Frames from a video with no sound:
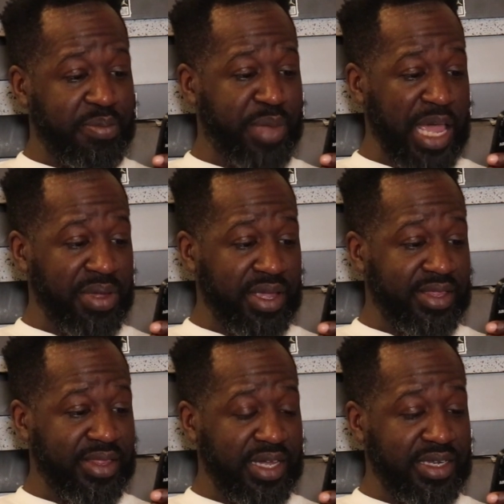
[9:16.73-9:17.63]
Baby,
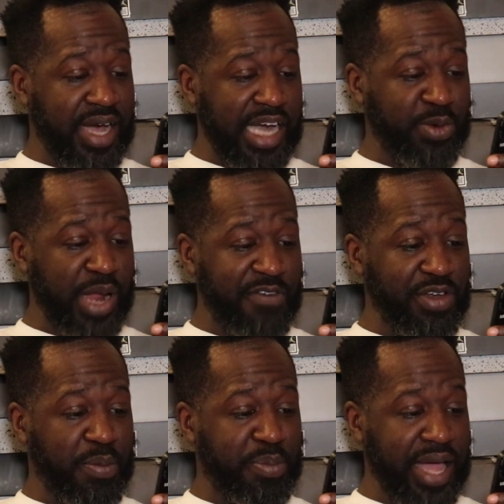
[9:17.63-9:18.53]
these guys were
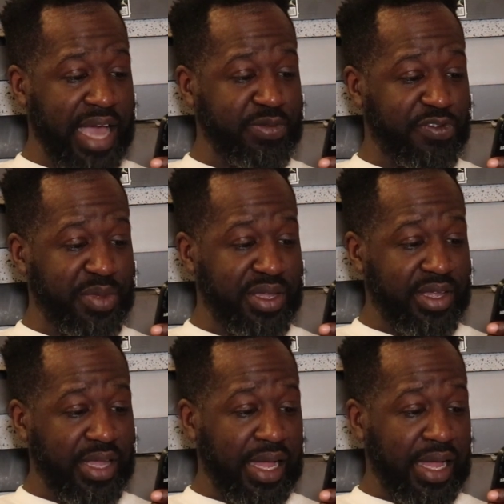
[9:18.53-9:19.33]
having a blast with me.